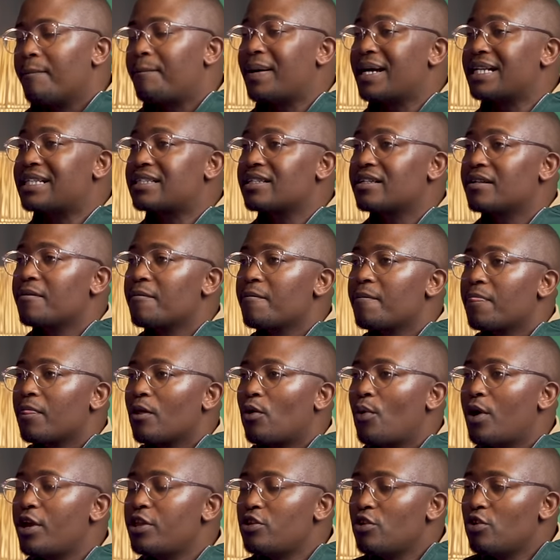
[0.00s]
But
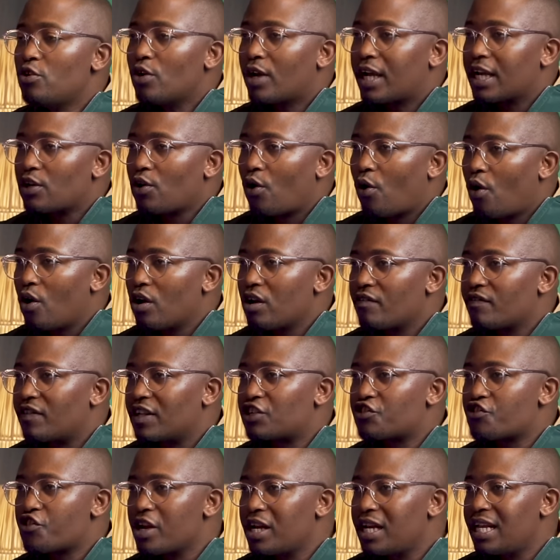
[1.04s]
when you look at all of the
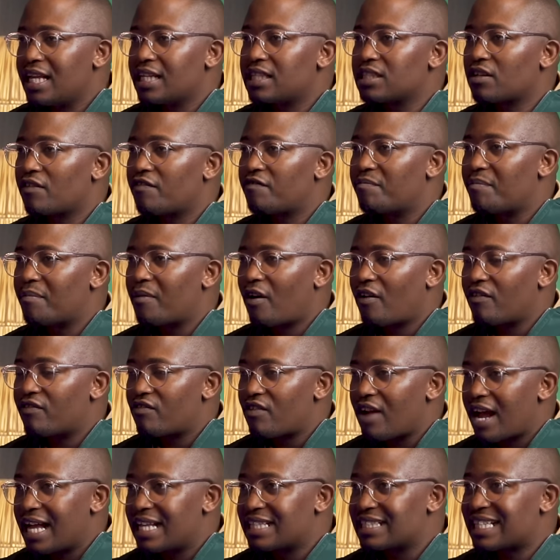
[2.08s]
trillions of
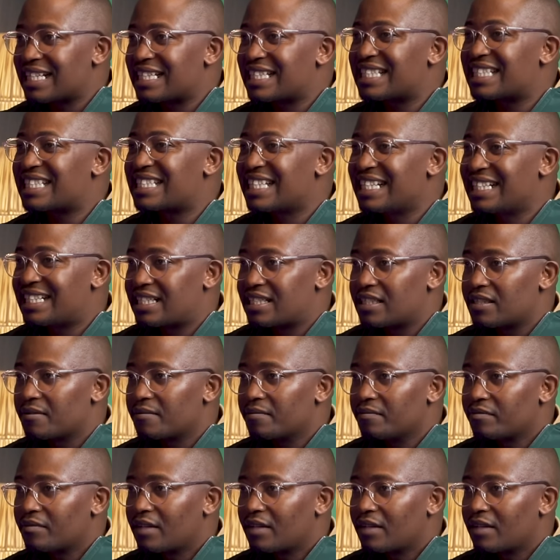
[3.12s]
rands that sit